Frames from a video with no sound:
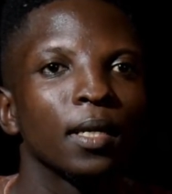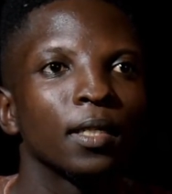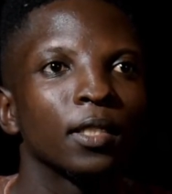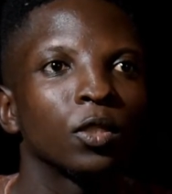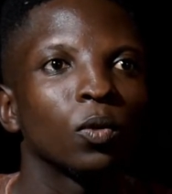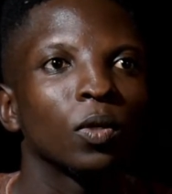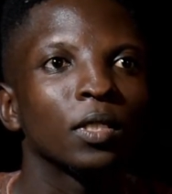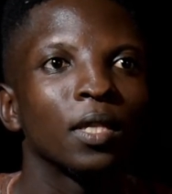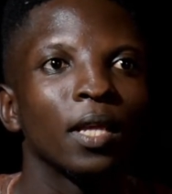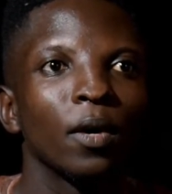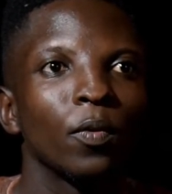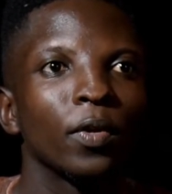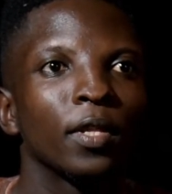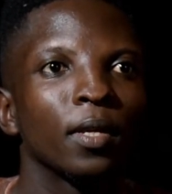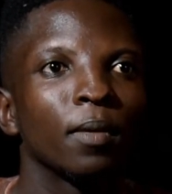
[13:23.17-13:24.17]
She was there
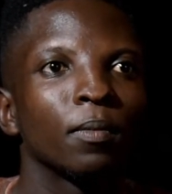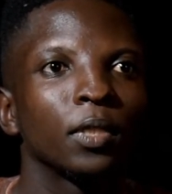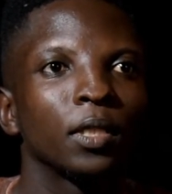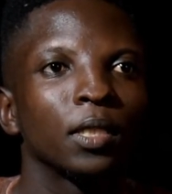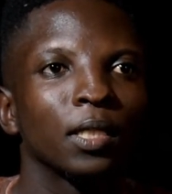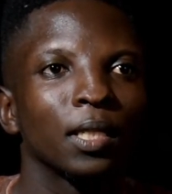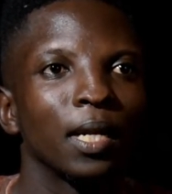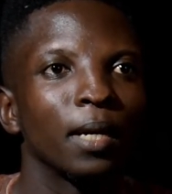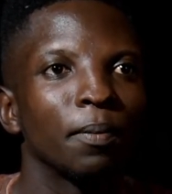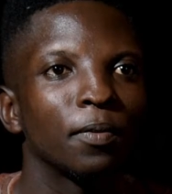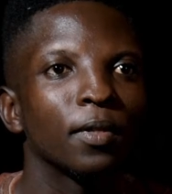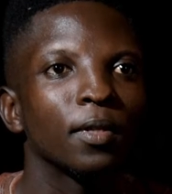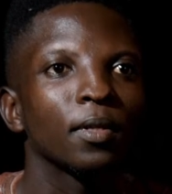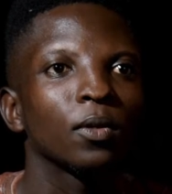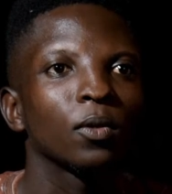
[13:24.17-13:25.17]
with him. She slept
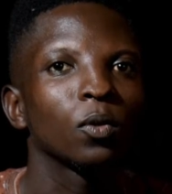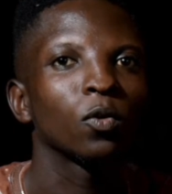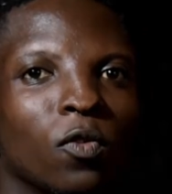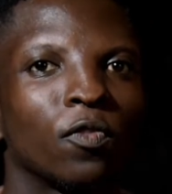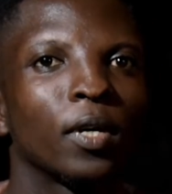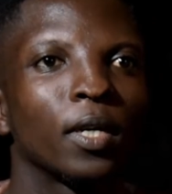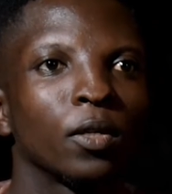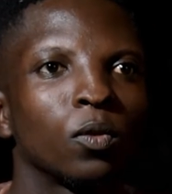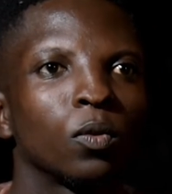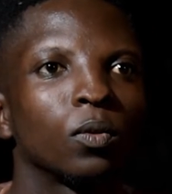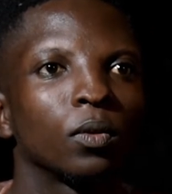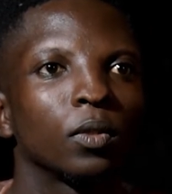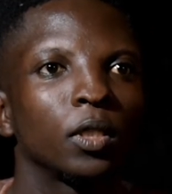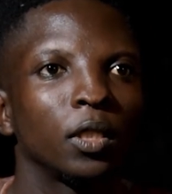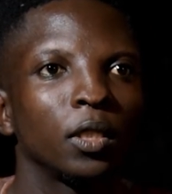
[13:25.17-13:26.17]
over,
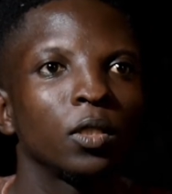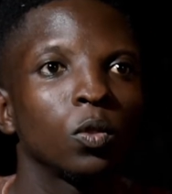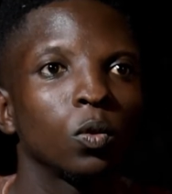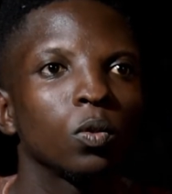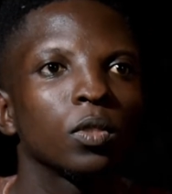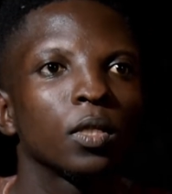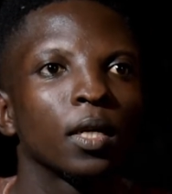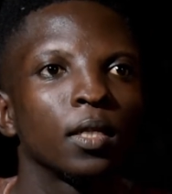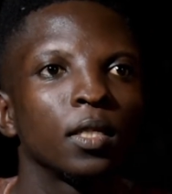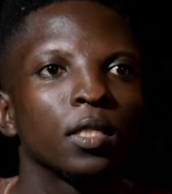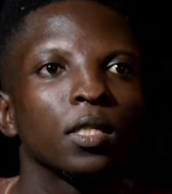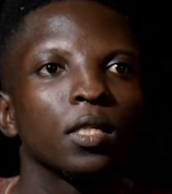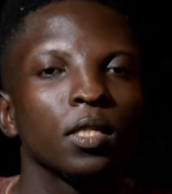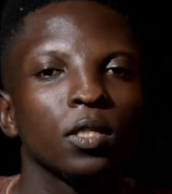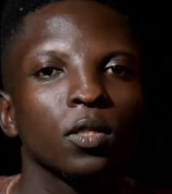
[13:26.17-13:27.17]
she knows that this
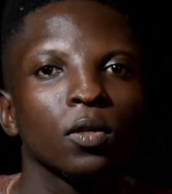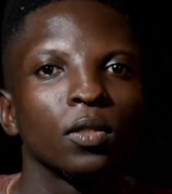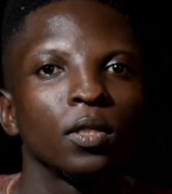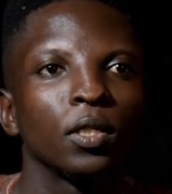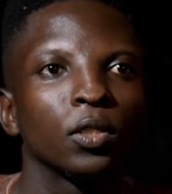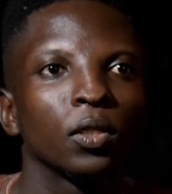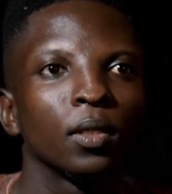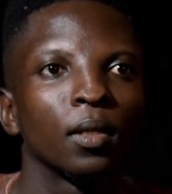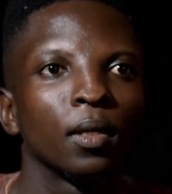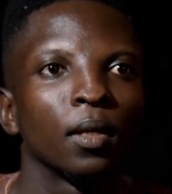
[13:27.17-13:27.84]
is his condition.